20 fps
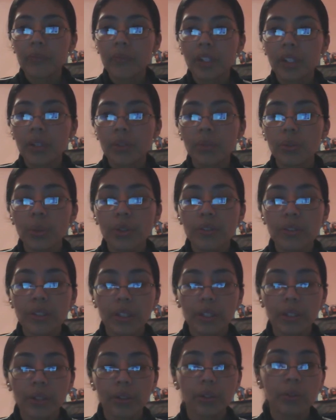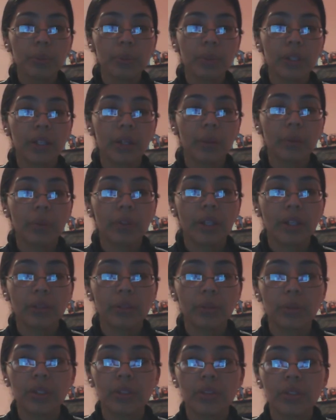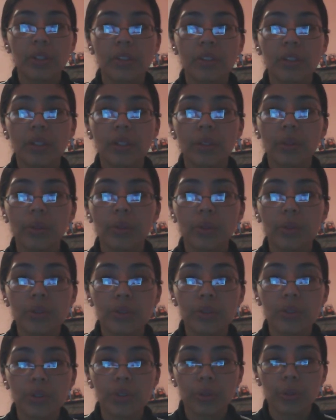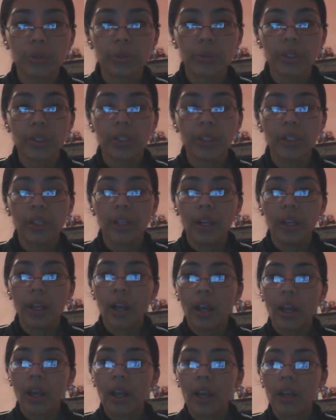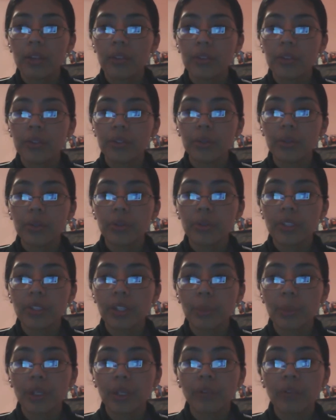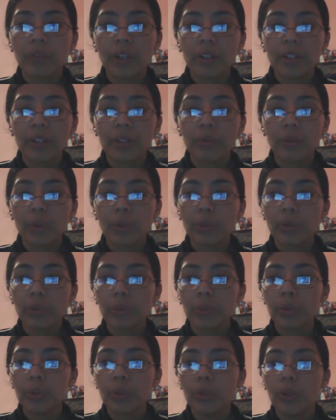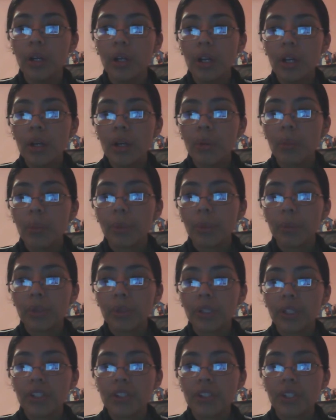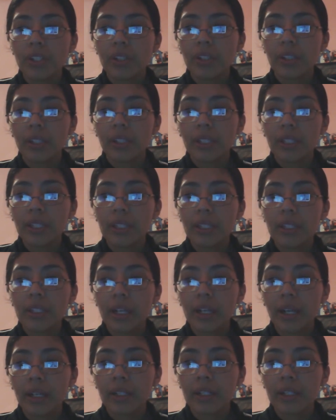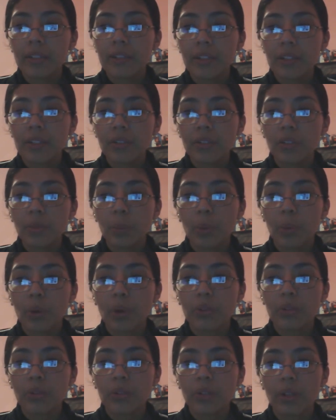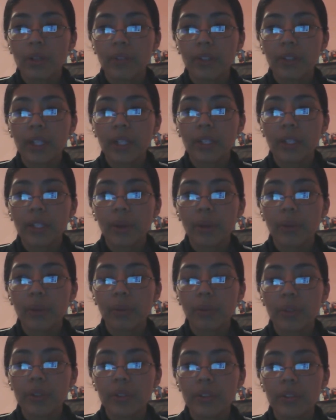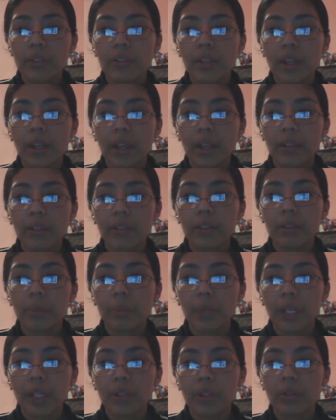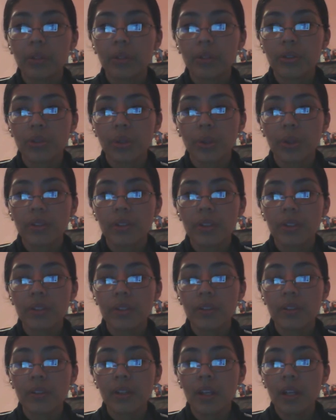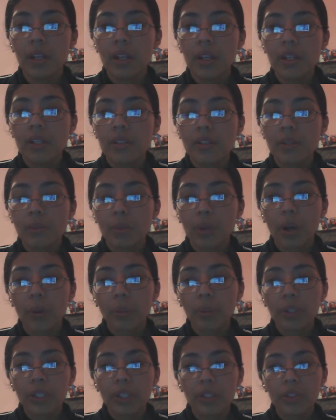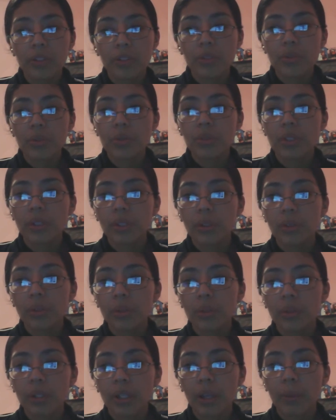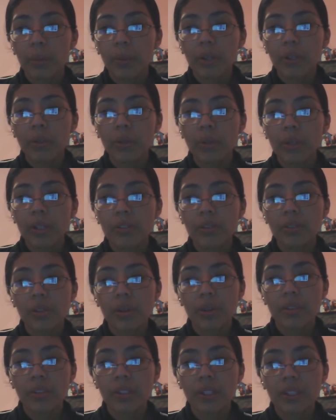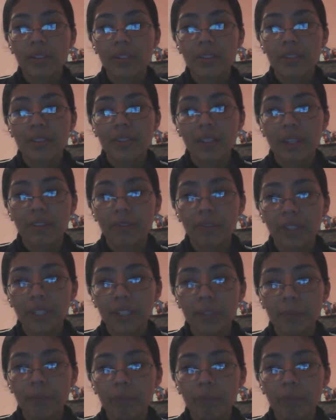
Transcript: So, a second group that I would like to address includes children, and children can be a very vulnerable population that need guidance and support to navigate health risks and make good choices. Some common issues include chemical and toxicity safety,